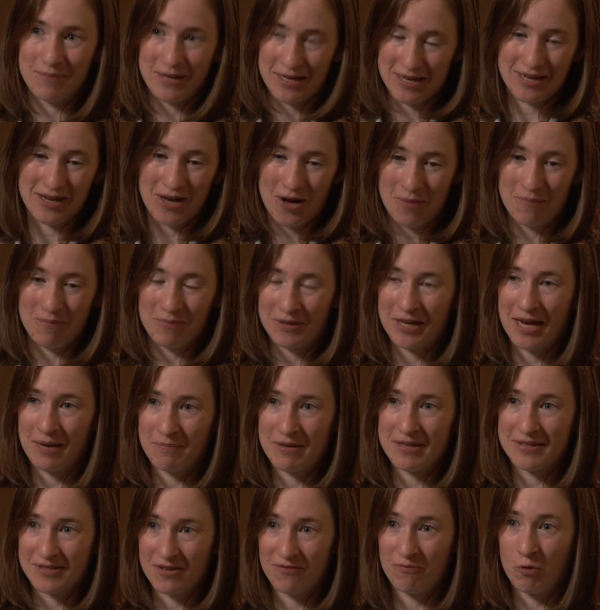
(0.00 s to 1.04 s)

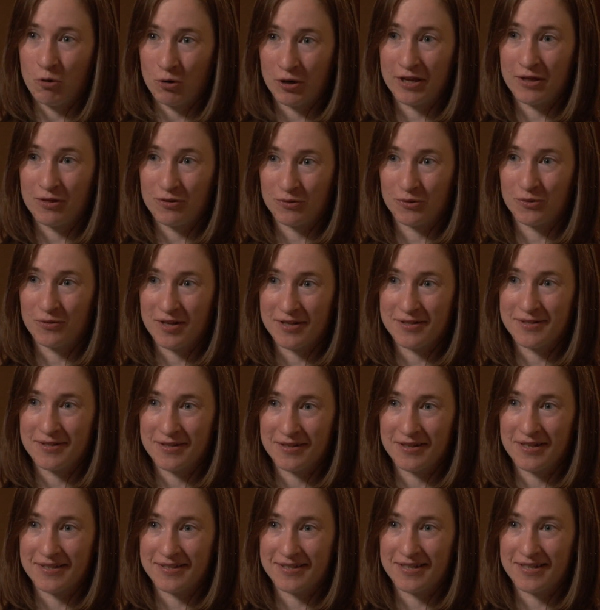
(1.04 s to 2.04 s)
be supported through this